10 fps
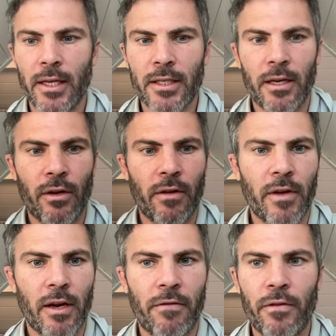guess I know I've
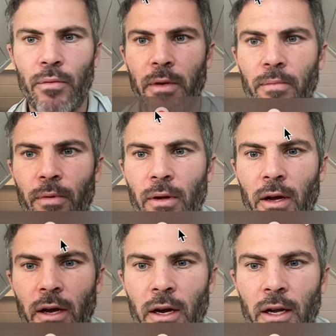got a few people
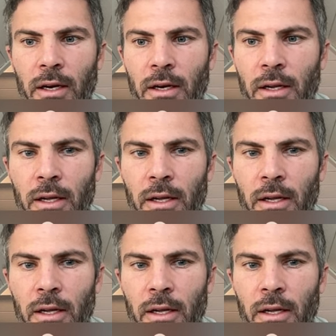on